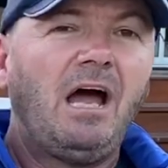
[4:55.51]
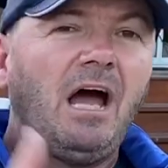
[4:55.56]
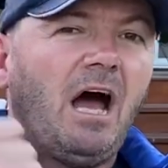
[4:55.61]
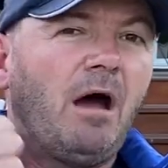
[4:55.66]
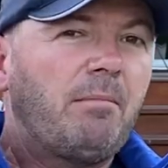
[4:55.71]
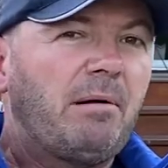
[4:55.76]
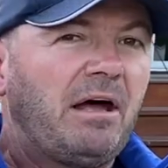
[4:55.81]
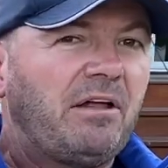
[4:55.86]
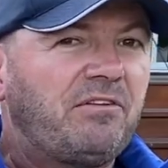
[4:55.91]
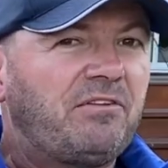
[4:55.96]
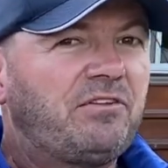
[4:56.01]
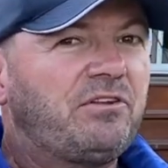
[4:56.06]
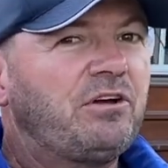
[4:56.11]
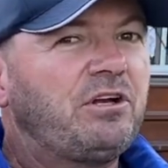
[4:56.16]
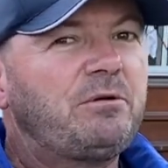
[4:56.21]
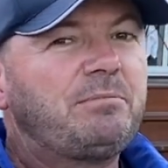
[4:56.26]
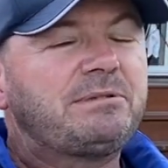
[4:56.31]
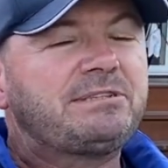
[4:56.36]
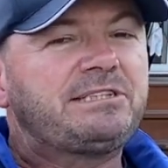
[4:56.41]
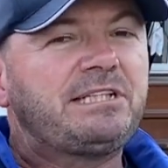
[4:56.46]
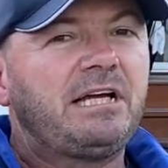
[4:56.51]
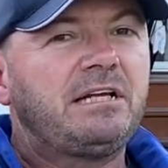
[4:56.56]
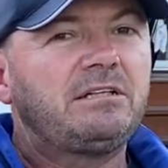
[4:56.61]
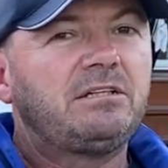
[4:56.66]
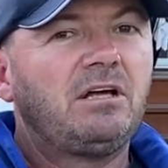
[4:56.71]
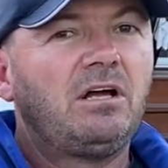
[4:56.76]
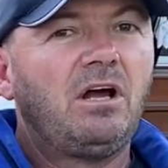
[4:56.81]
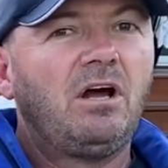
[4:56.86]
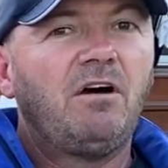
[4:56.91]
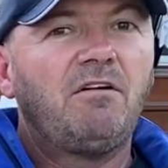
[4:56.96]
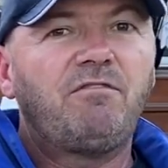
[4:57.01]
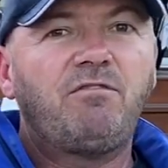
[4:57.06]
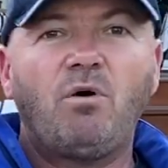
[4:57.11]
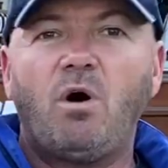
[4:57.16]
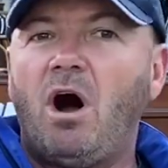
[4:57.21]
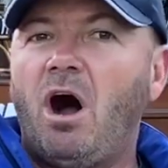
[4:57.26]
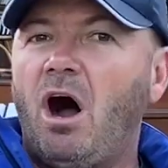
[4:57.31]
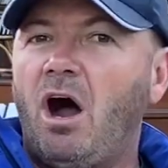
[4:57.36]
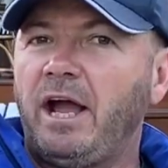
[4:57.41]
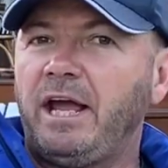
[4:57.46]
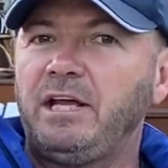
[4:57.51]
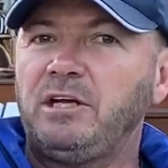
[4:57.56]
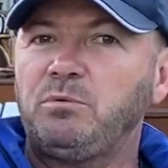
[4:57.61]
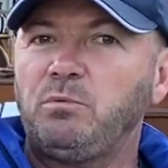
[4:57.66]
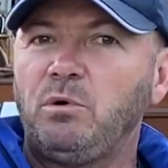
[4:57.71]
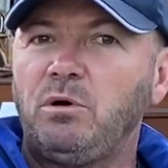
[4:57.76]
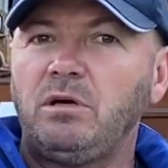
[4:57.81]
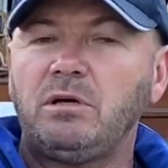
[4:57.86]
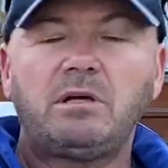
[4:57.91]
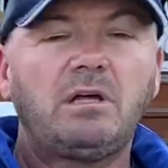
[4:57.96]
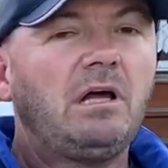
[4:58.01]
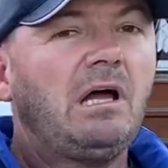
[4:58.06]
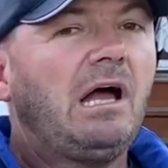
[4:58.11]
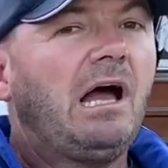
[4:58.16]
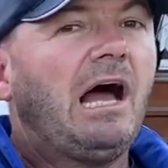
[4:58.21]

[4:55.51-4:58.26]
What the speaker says: about 30% for high-end work,